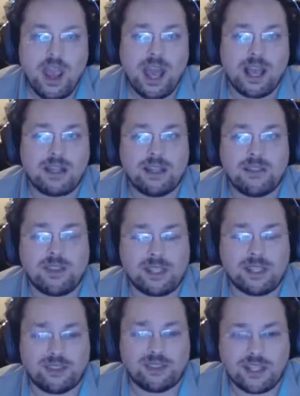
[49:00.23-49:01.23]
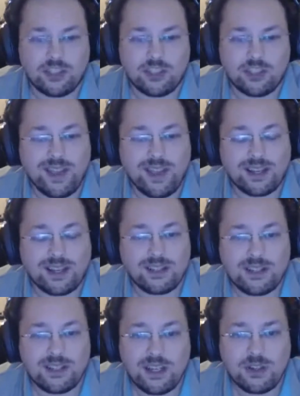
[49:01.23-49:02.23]
and essentially that
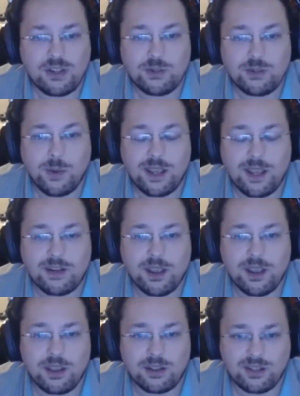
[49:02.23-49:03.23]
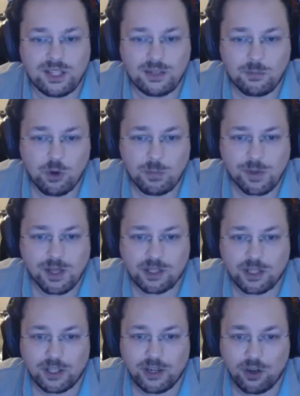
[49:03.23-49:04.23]
continued when
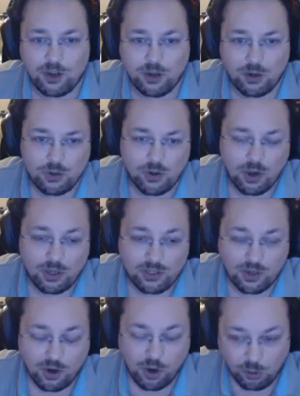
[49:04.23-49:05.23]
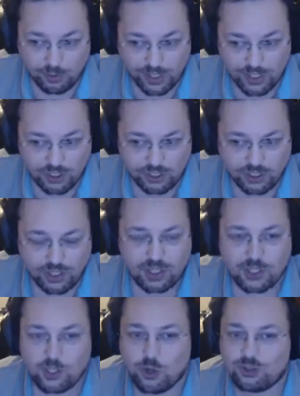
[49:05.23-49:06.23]
T-Mobile and Orange
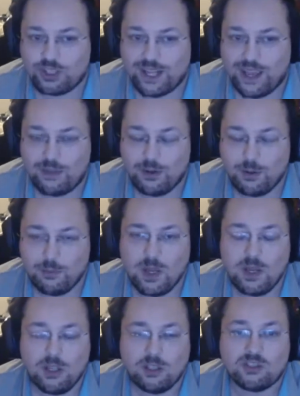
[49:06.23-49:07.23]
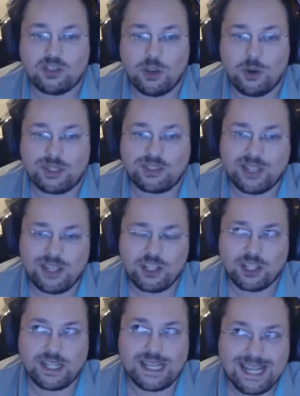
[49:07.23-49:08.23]
got together. So
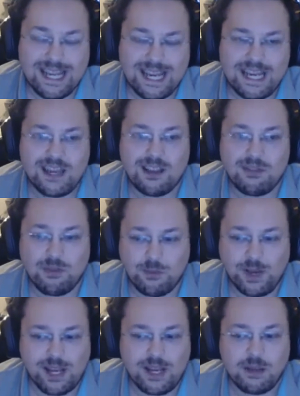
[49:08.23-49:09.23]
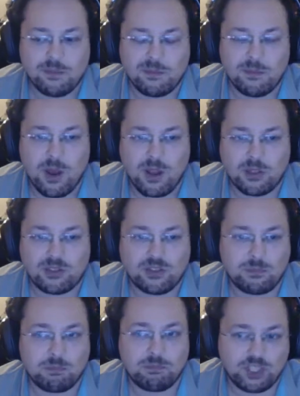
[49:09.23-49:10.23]
essentially, EE and 3
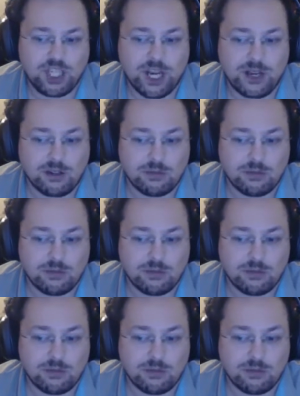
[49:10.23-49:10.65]
mast share.